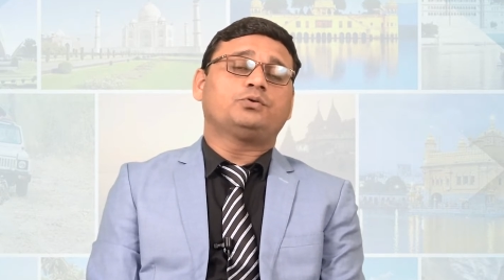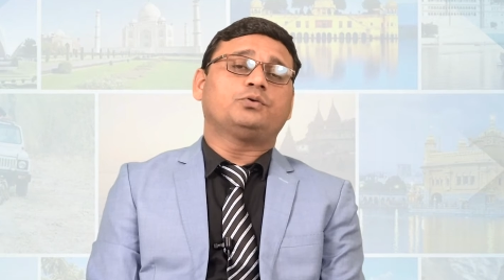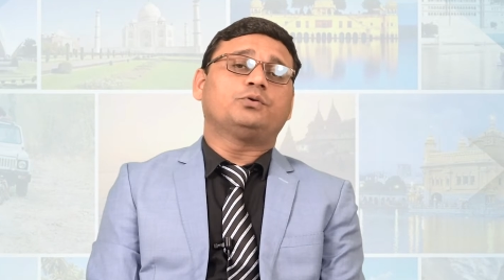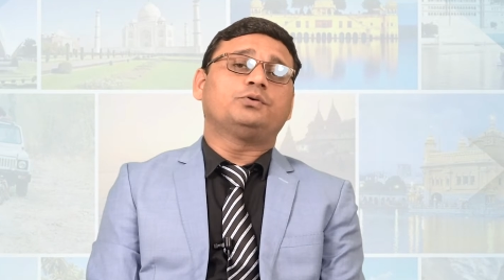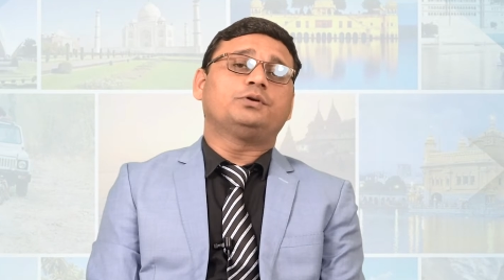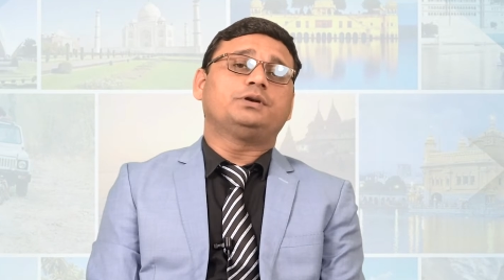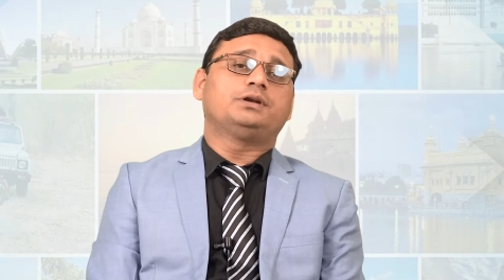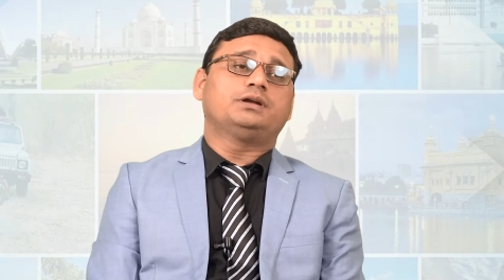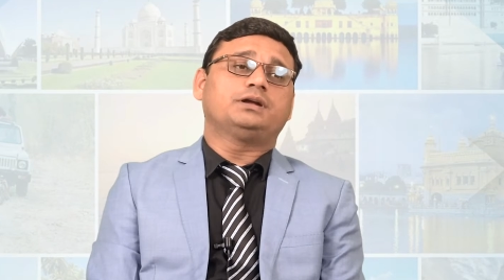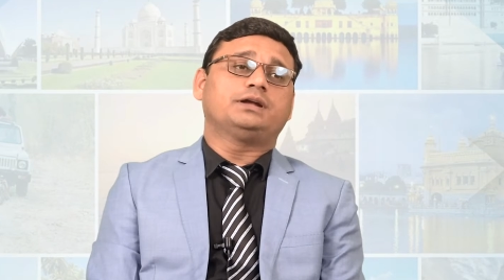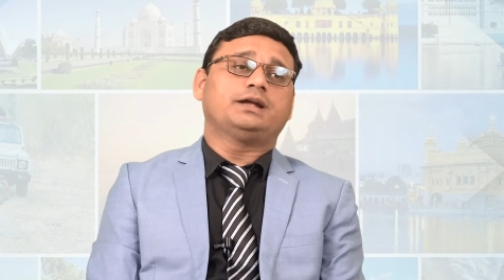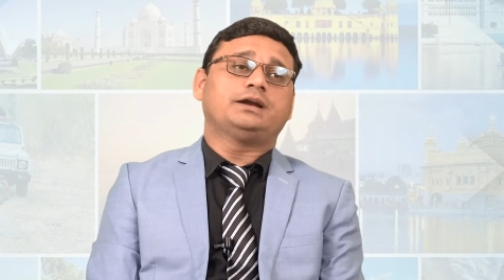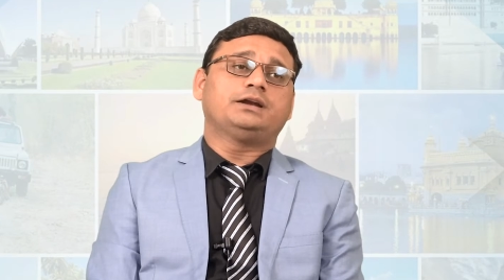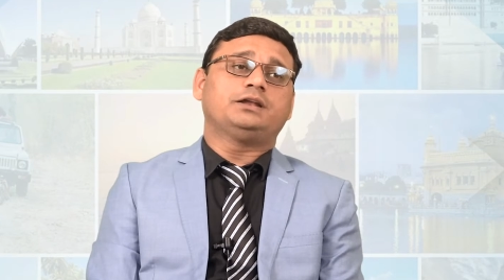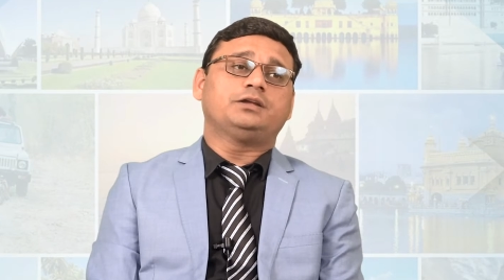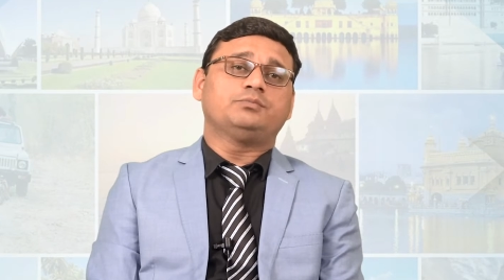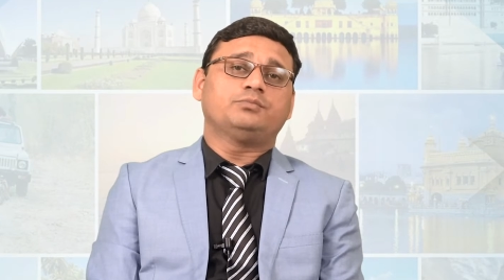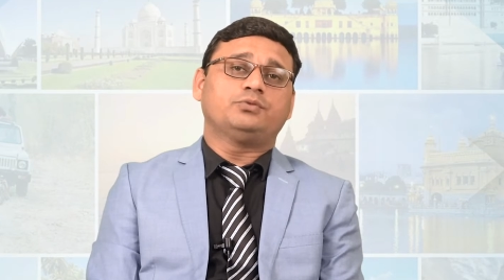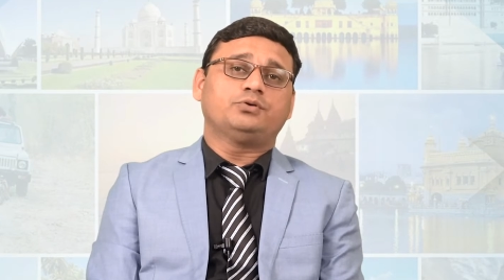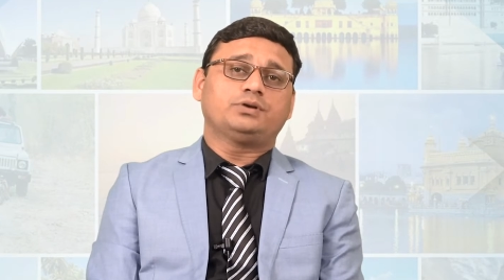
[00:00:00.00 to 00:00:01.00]
on
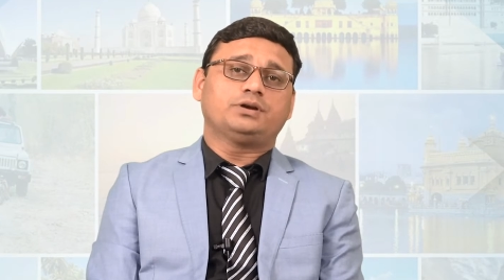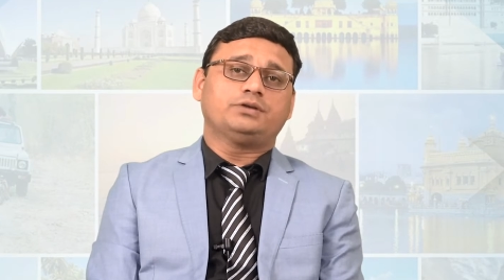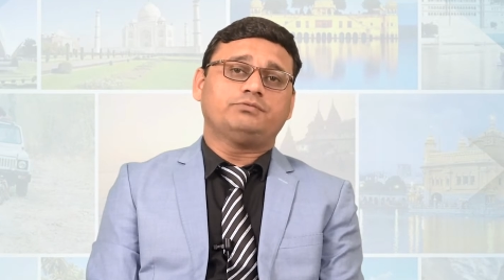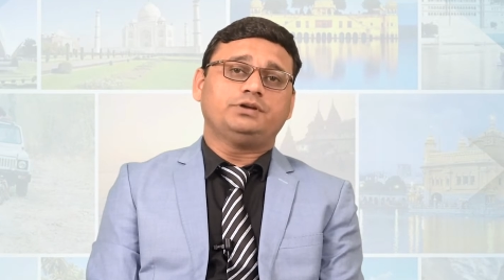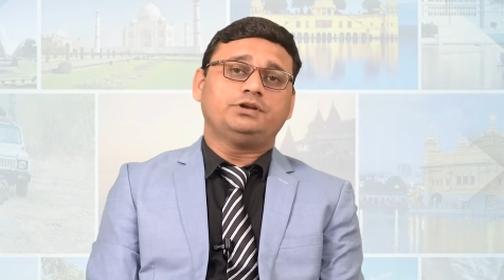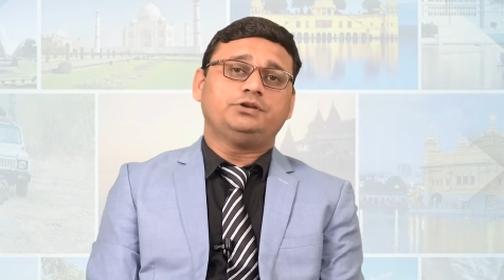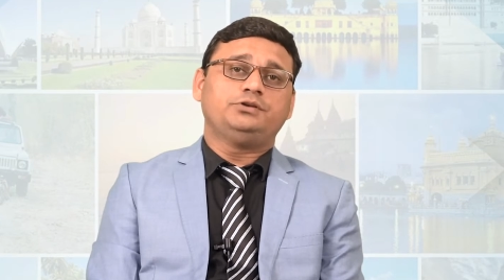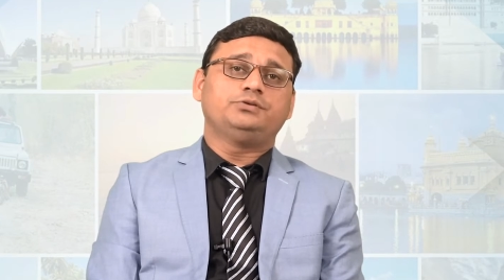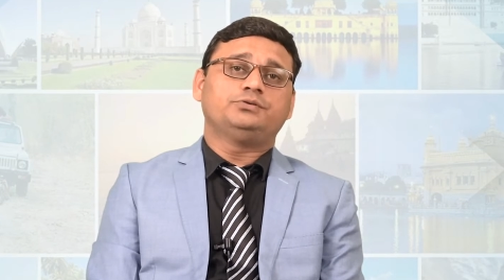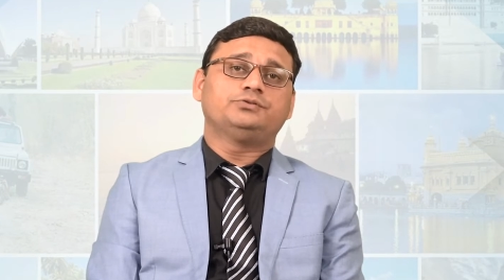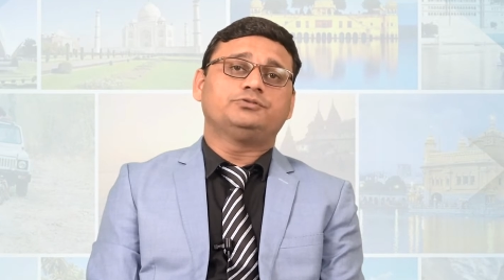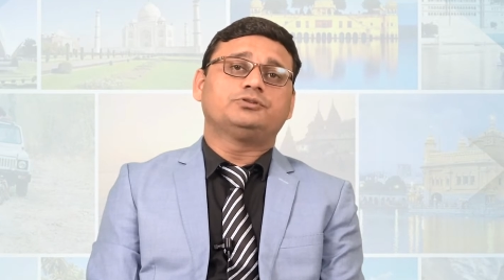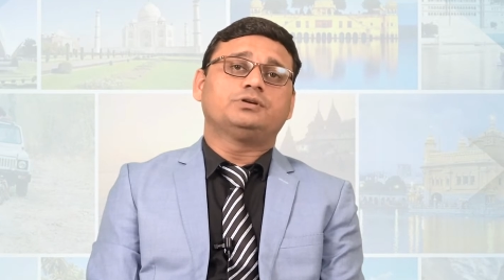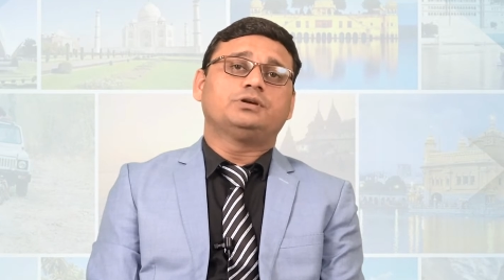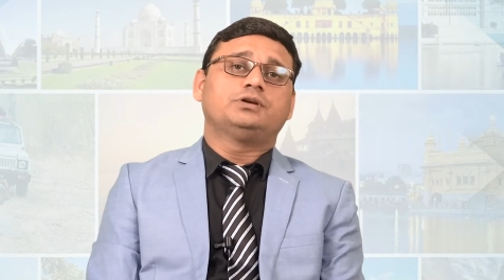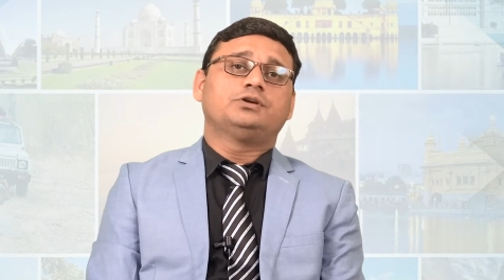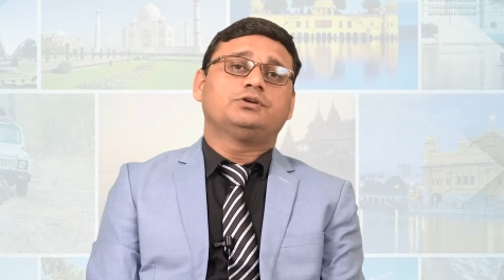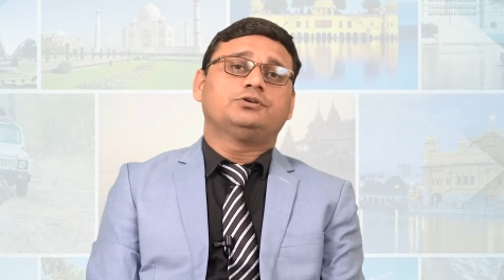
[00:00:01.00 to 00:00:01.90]
getting more revenues